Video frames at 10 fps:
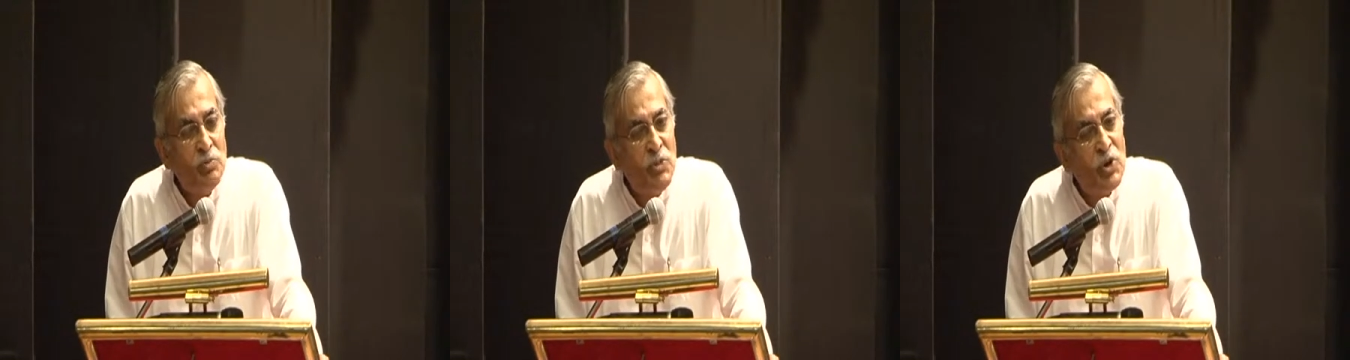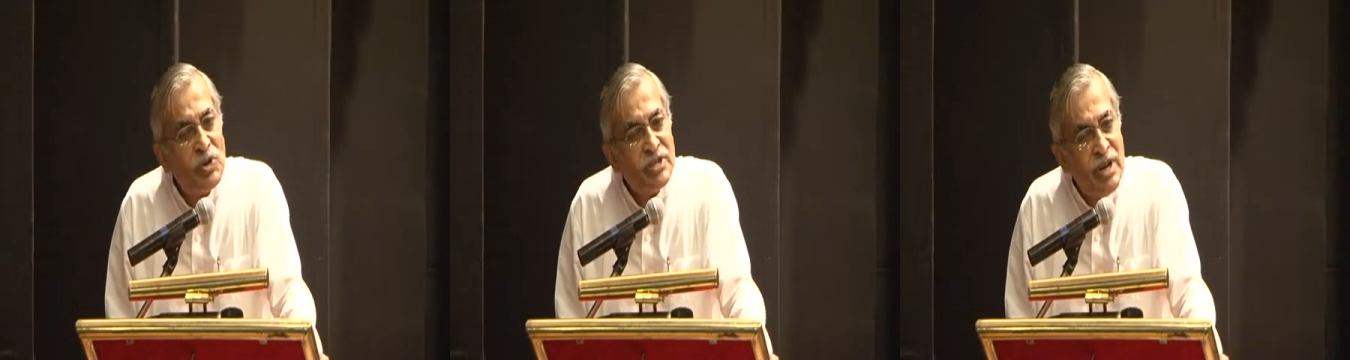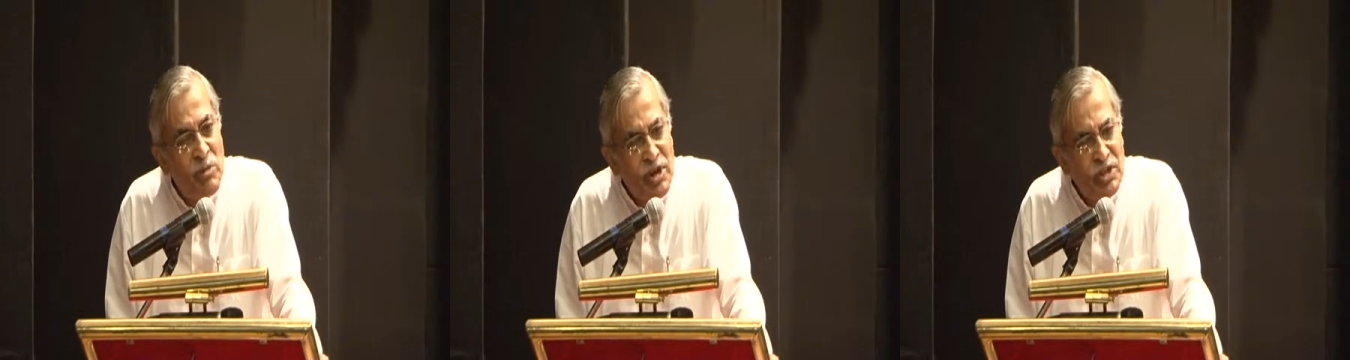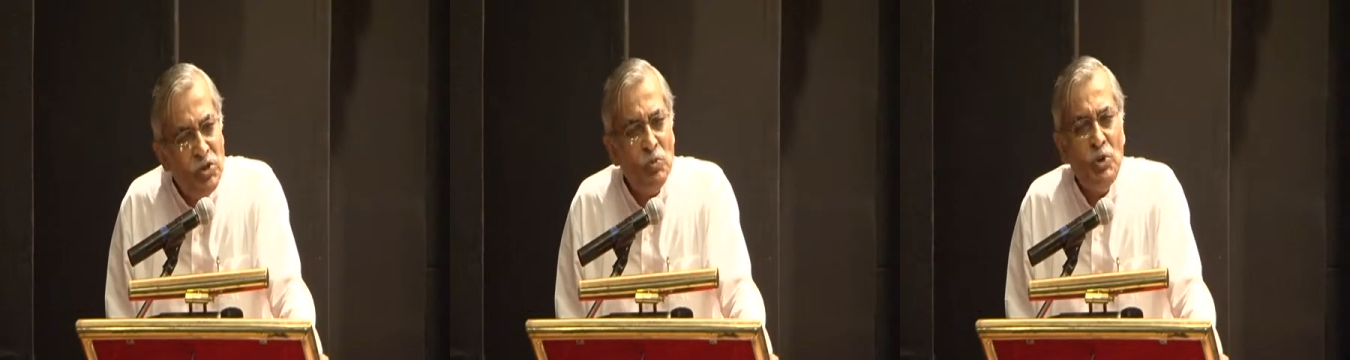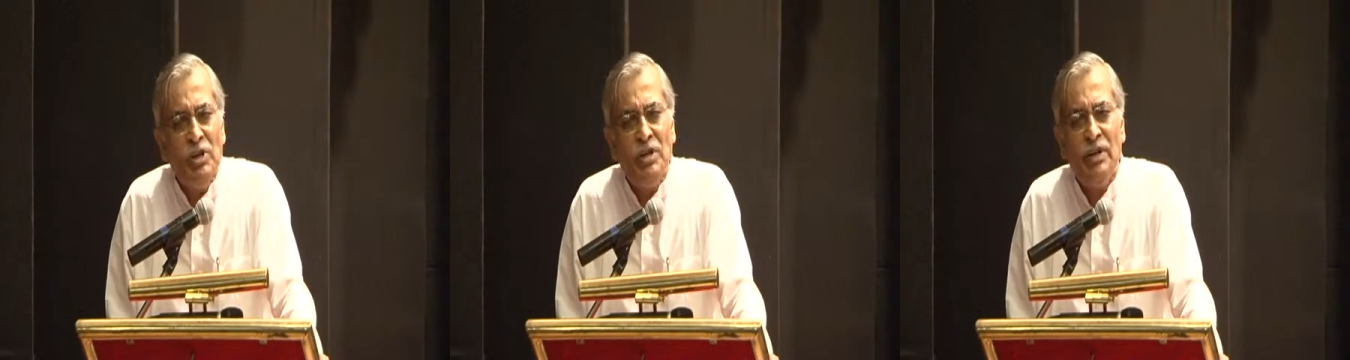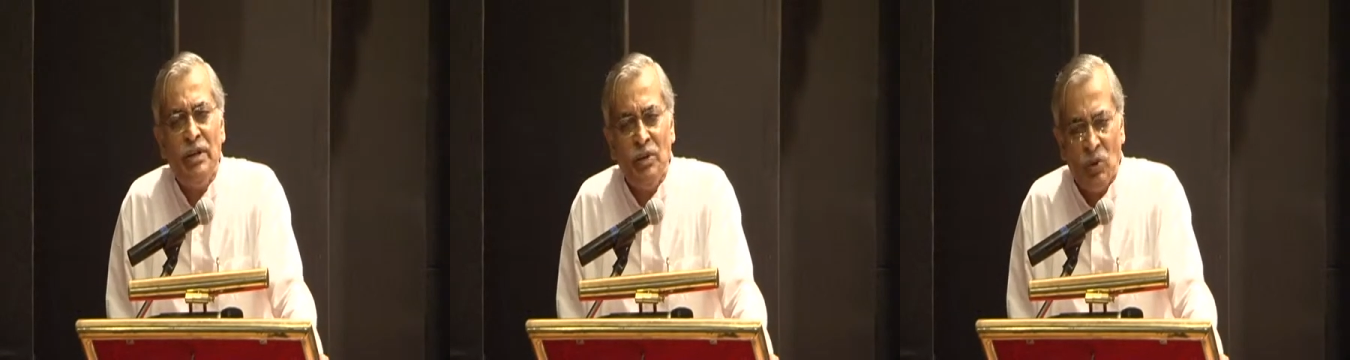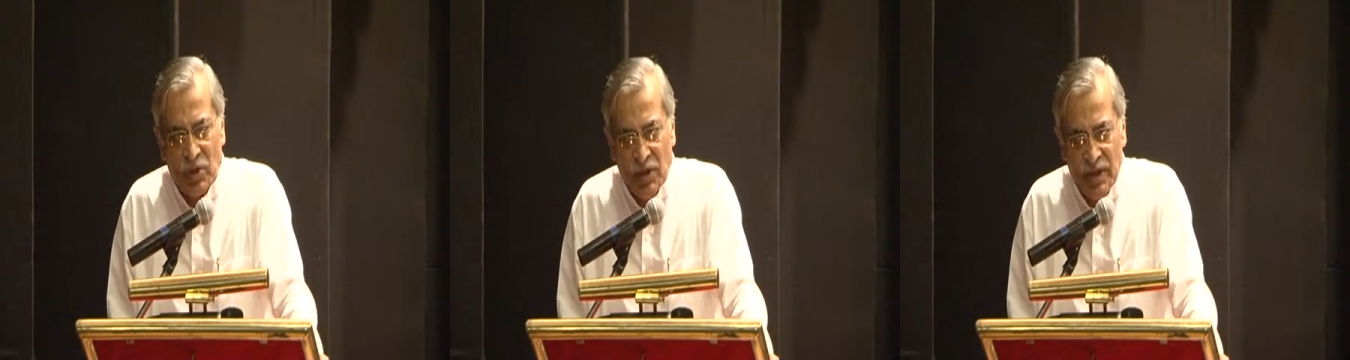Because among the humanitarian
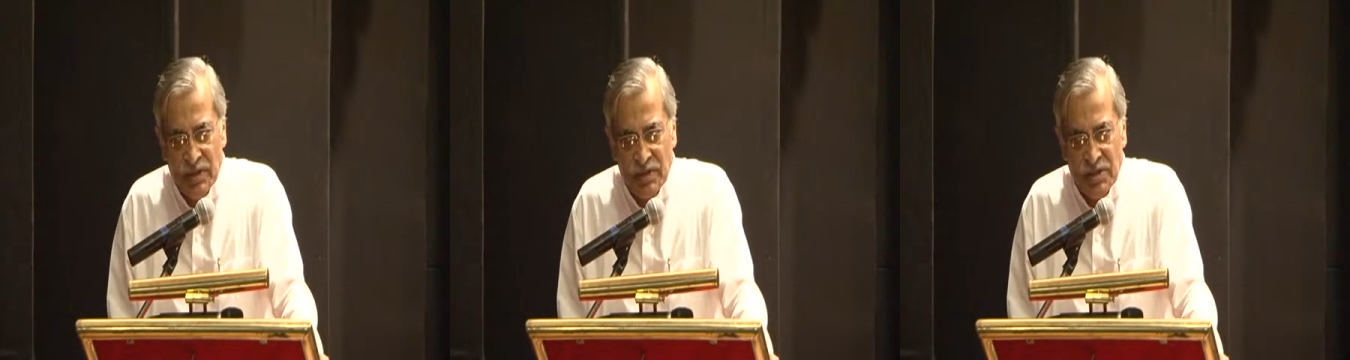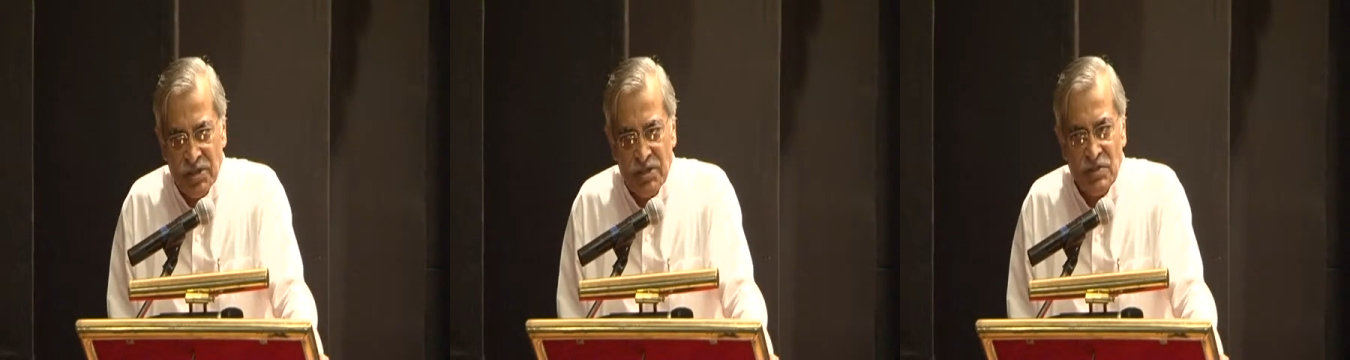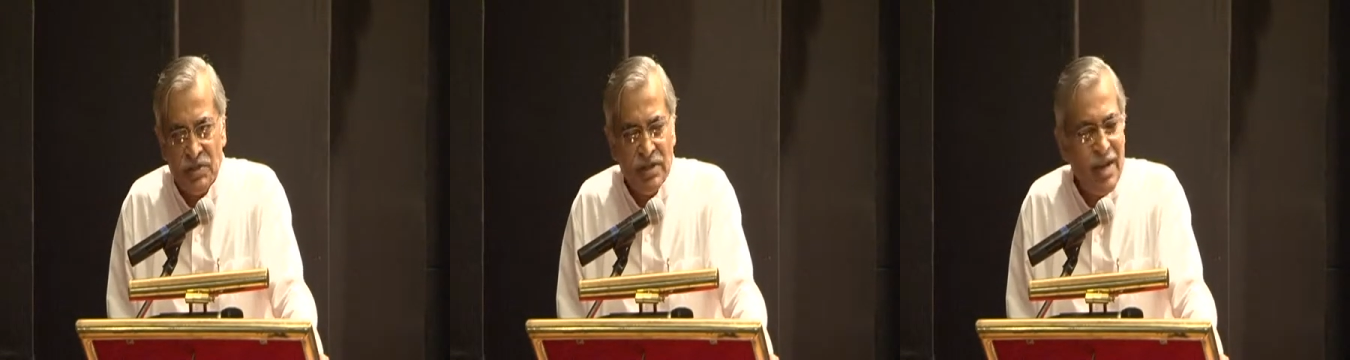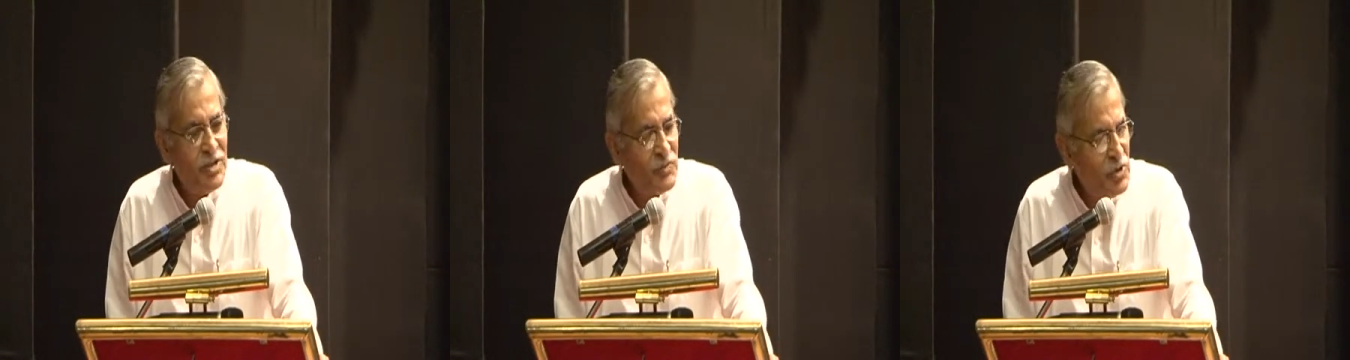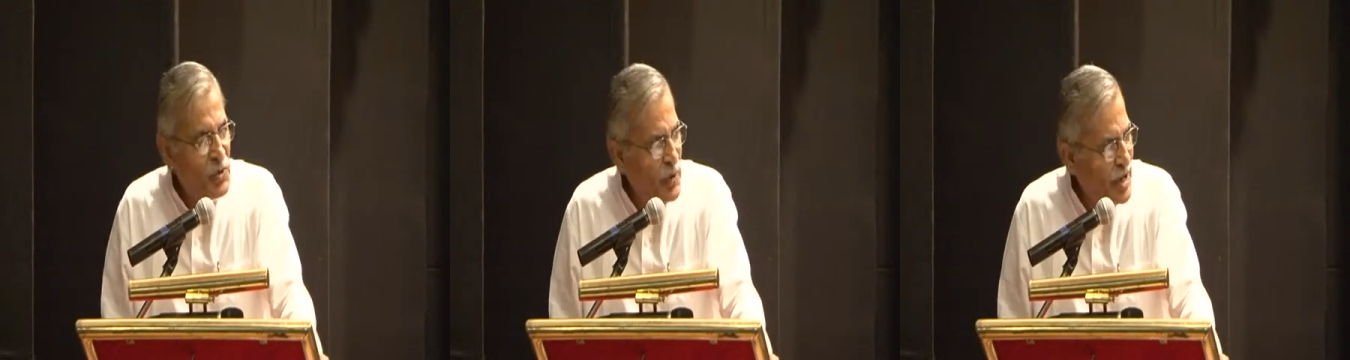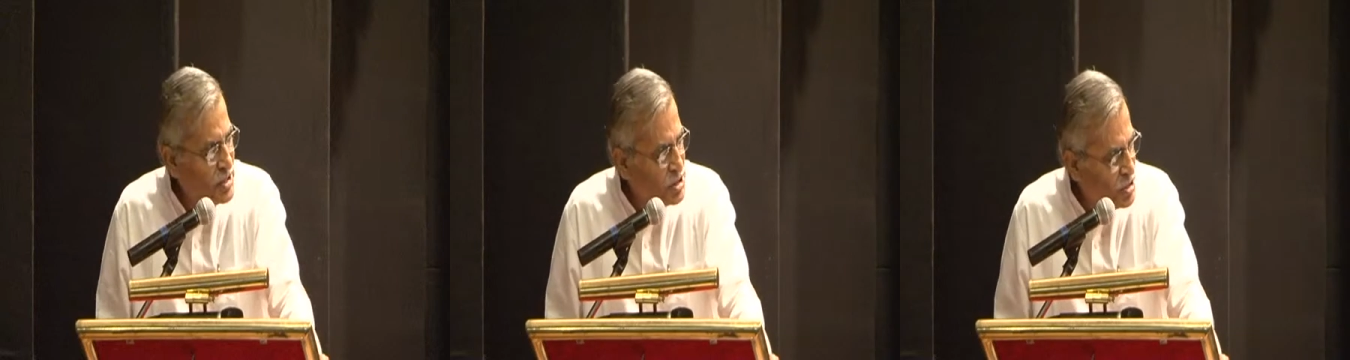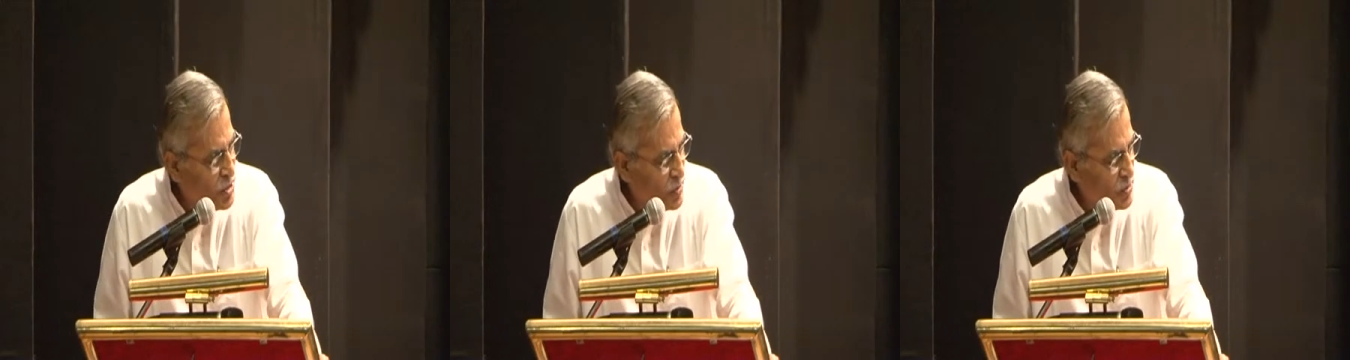organizations, as we know,
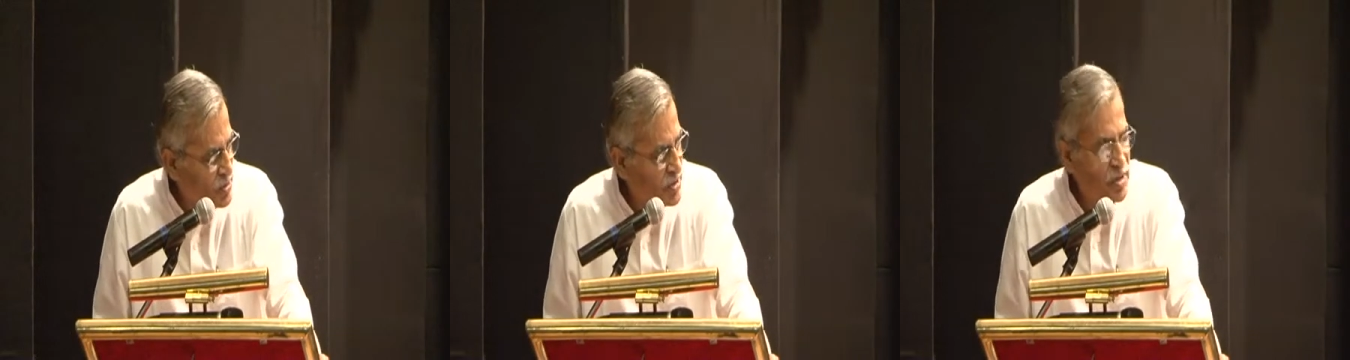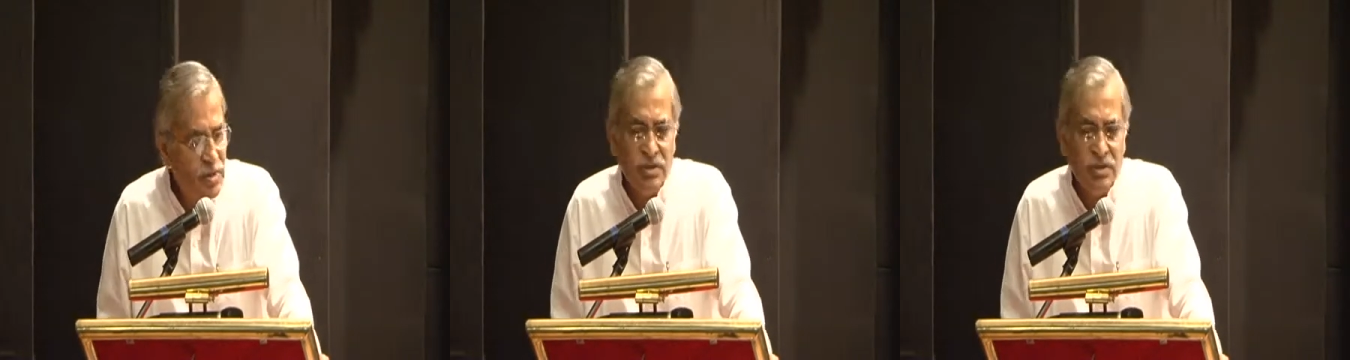NGOs,